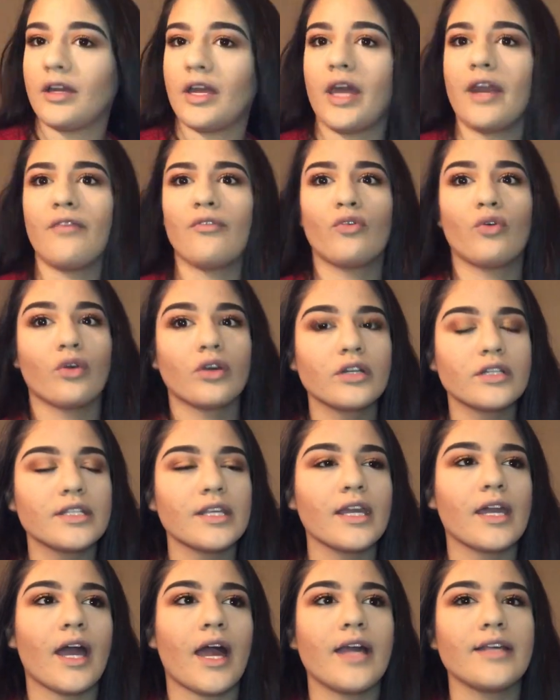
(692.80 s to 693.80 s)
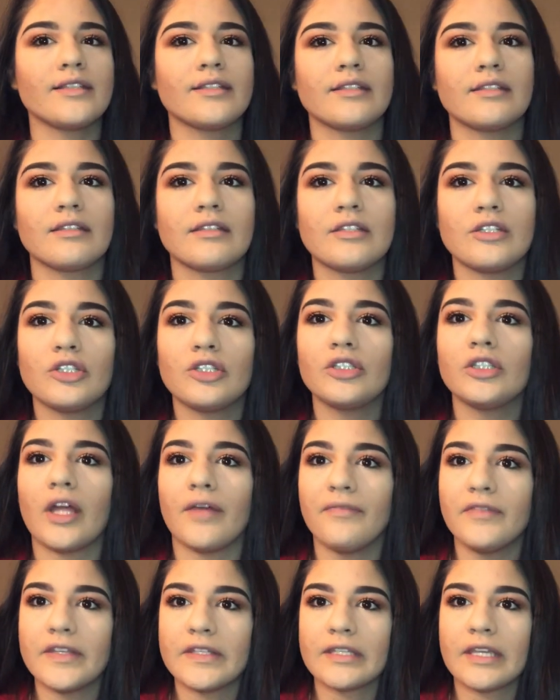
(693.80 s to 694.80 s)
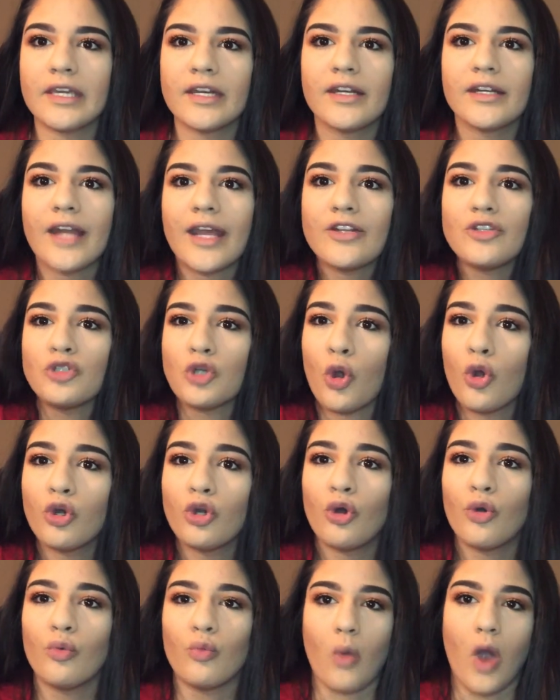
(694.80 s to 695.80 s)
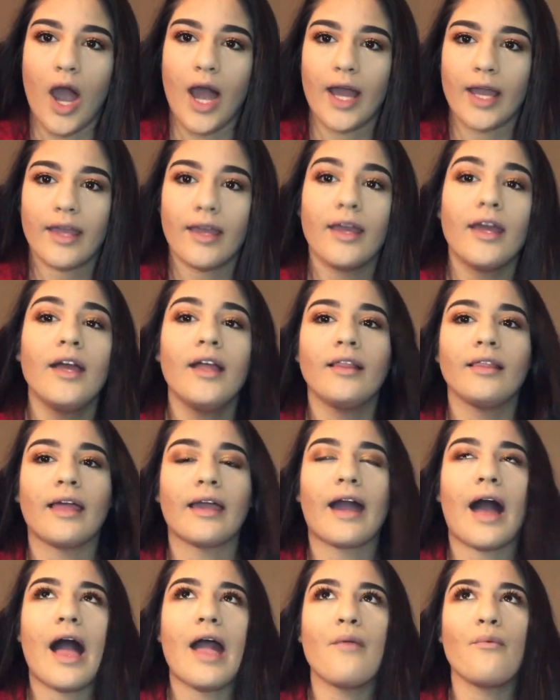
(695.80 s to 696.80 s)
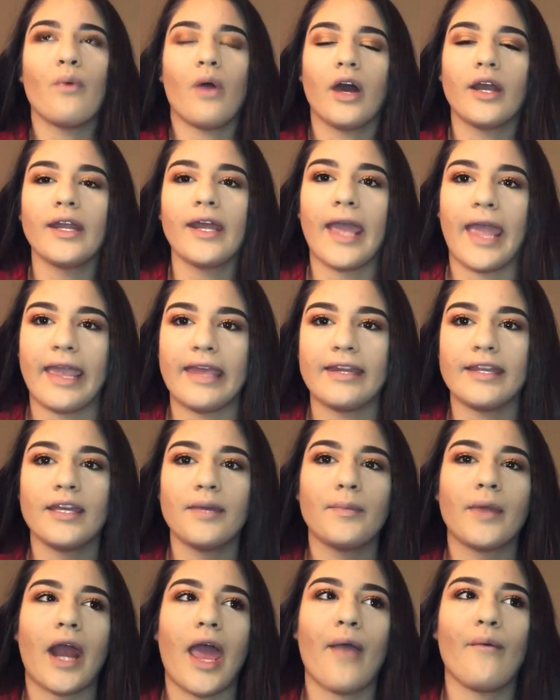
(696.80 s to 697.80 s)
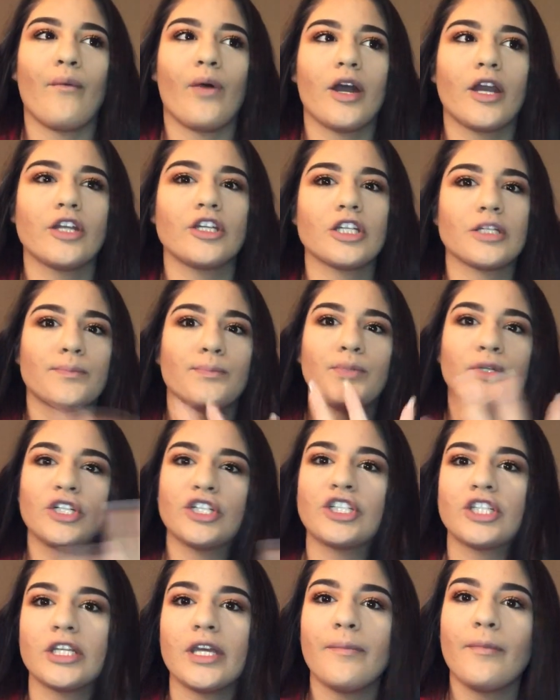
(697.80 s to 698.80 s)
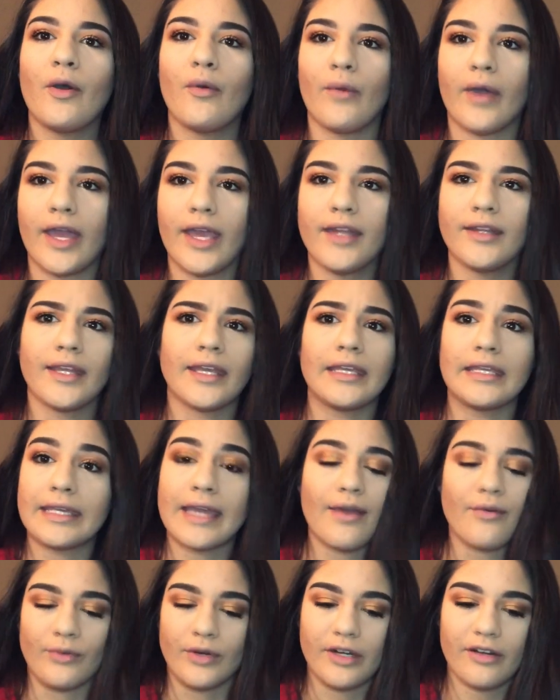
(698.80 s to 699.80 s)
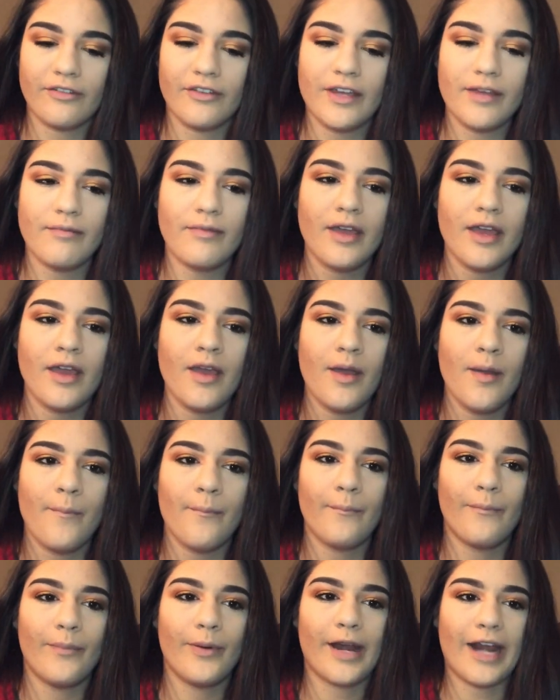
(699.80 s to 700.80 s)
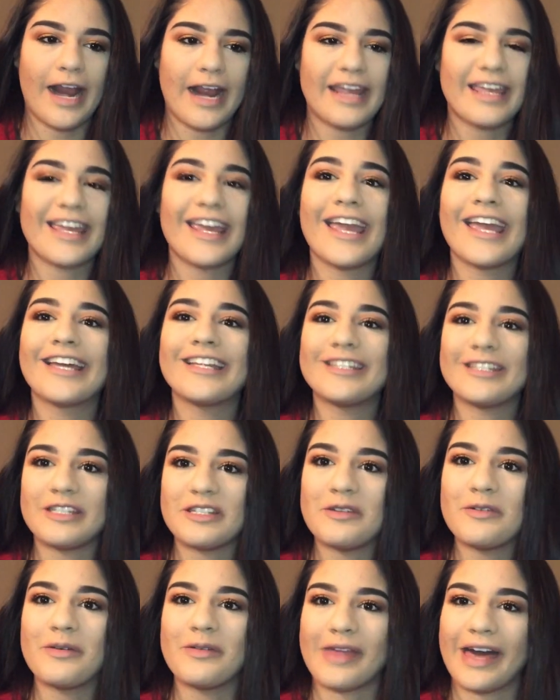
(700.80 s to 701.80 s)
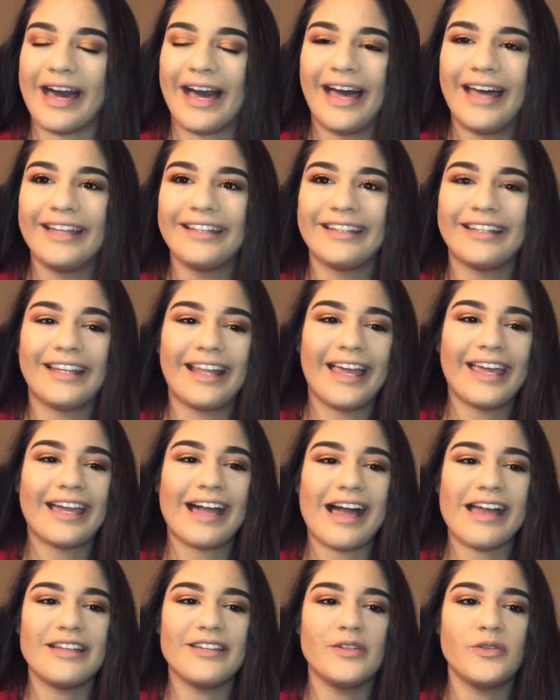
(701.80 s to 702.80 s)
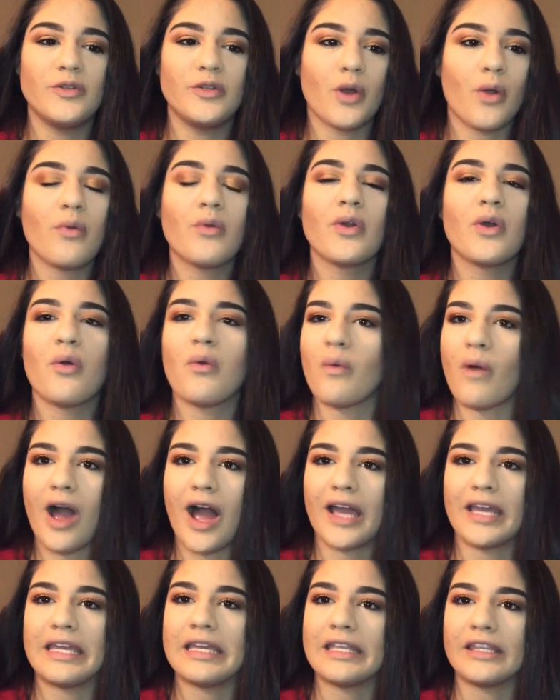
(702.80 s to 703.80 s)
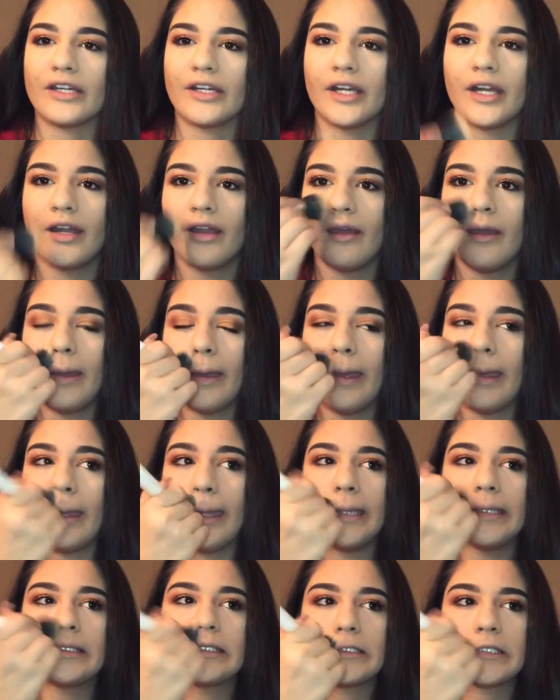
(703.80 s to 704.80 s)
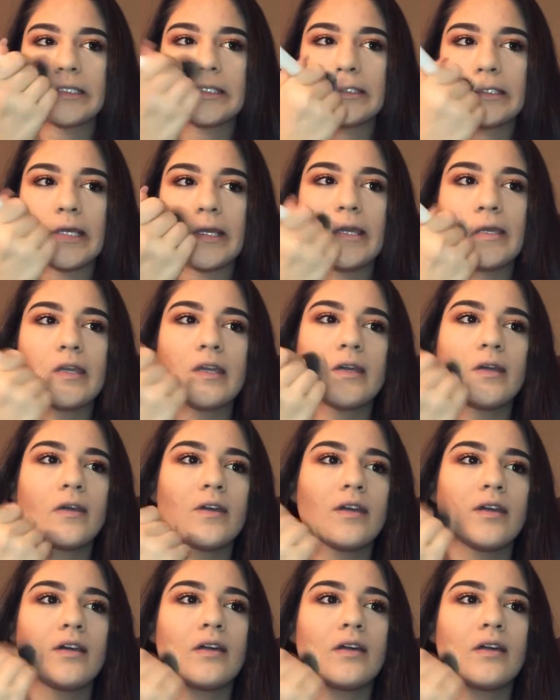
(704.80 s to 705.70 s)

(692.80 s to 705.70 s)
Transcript: and of course, like, I still love this kid and I don't know why. Like, I want to hate him and I want to just push him away and, like, get rid of him. But I can't do that. Like, I don't know why either. It's just, like,